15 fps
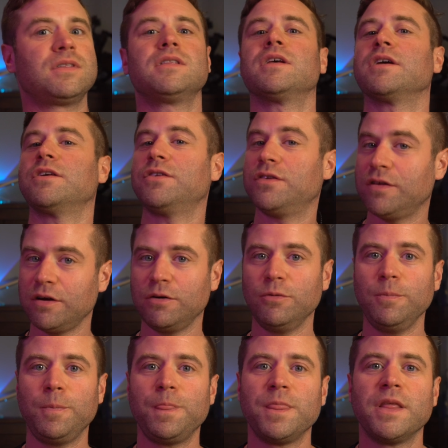like
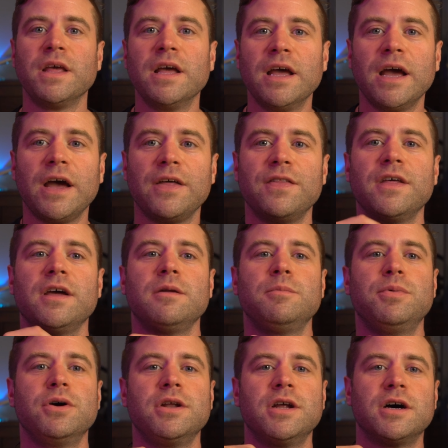so, and then
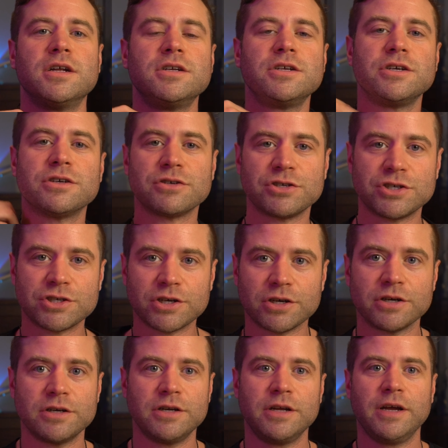put under your
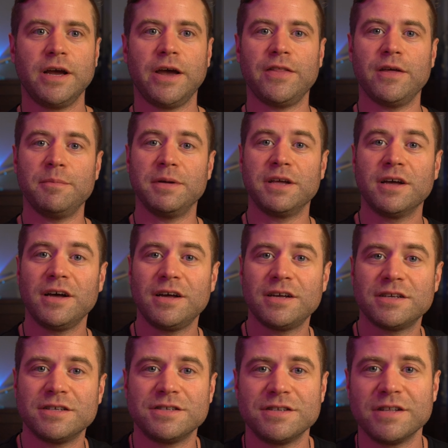shirt. And then
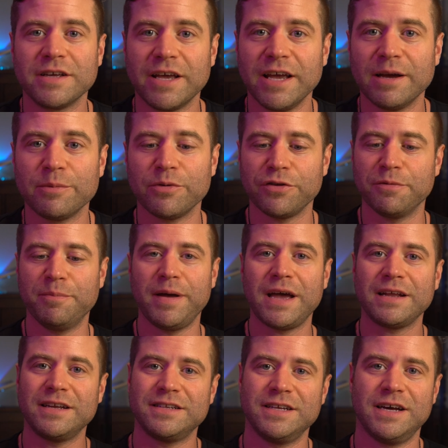because the camera is
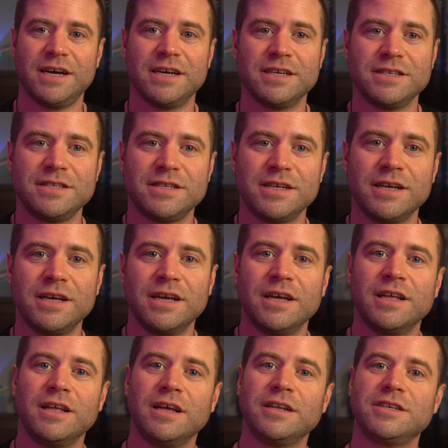magnetized,
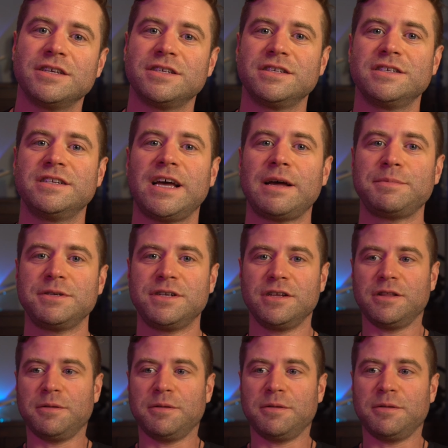it just snaps to